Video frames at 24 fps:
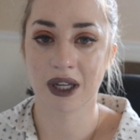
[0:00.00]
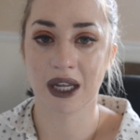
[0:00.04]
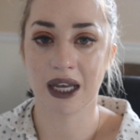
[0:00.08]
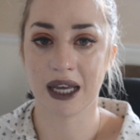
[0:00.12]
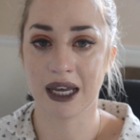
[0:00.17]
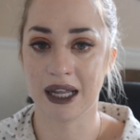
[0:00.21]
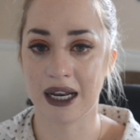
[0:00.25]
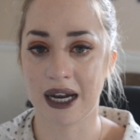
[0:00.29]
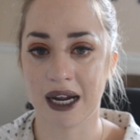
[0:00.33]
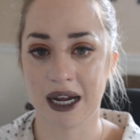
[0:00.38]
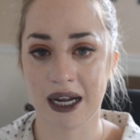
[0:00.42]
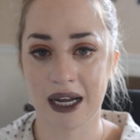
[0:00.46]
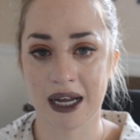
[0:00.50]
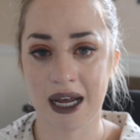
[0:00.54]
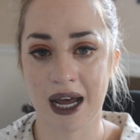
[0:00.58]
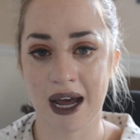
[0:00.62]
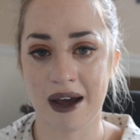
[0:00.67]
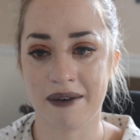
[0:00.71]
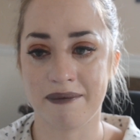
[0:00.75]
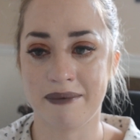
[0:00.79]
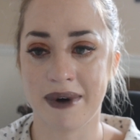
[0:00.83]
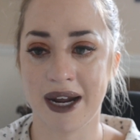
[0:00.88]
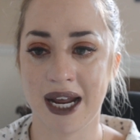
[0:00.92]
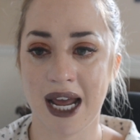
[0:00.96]
And I
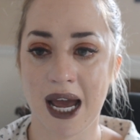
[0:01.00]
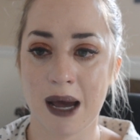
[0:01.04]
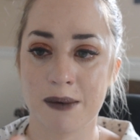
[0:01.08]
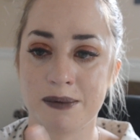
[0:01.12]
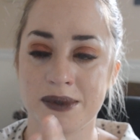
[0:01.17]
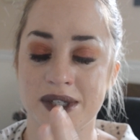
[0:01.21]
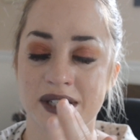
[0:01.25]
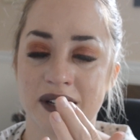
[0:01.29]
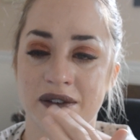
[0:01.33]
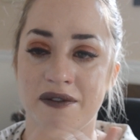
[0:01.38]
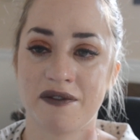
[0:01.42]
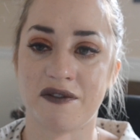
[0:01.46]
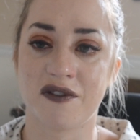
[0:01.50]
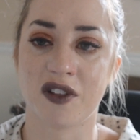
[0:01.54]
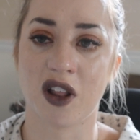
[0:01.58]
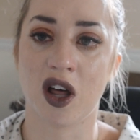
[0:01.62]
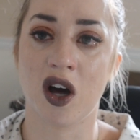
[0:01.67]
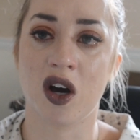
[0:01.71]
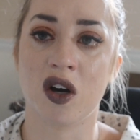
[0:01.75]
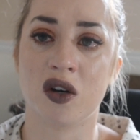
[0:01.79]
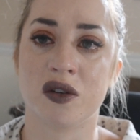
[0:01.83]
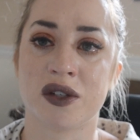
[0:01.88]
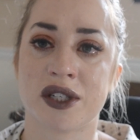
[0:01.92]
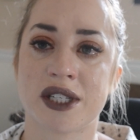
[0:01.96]
have my ebbs and
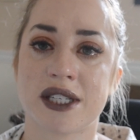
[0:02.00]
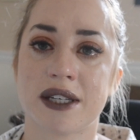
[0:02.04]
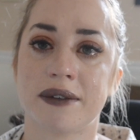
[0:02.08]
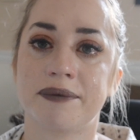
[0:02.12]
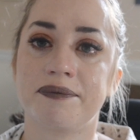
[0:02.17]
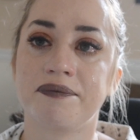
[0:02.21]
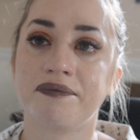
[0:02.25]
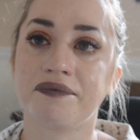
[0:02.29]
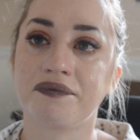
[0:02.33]
flows.